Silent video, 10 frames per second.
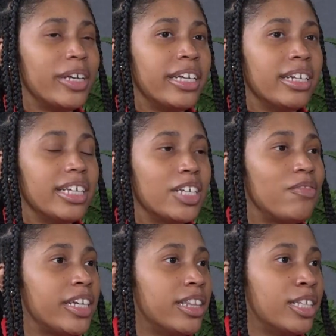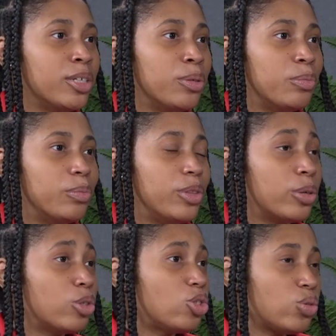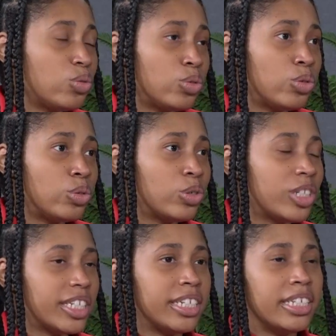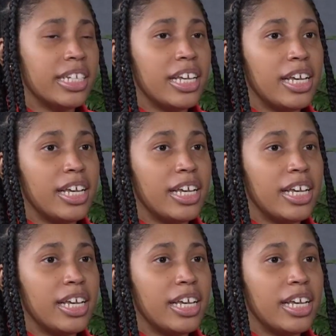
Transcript: and giving them those tools and